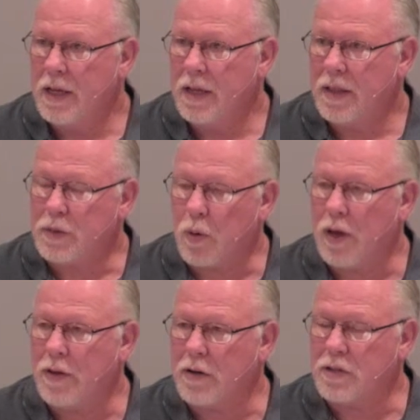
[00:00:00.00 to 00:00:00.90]
That's
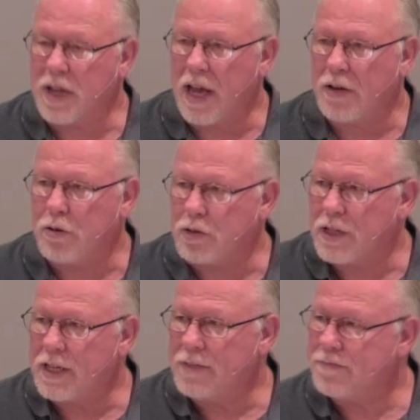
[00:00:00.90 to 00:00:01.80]
why they are sad, you
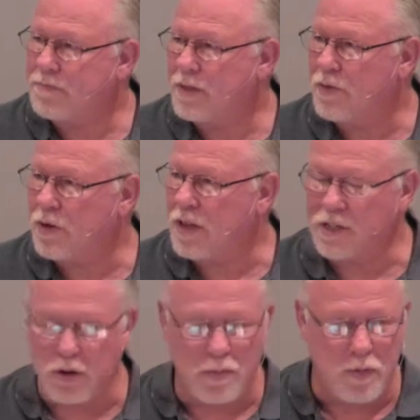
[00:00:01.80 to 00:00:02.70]
see. You've heard that
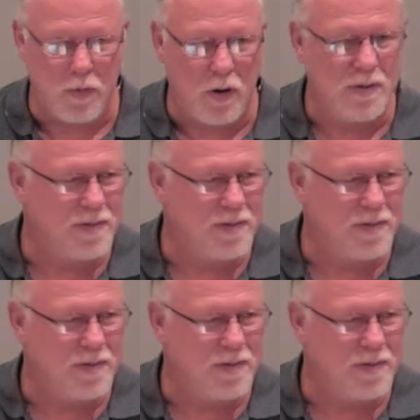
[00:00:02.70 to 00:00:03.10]
joke before.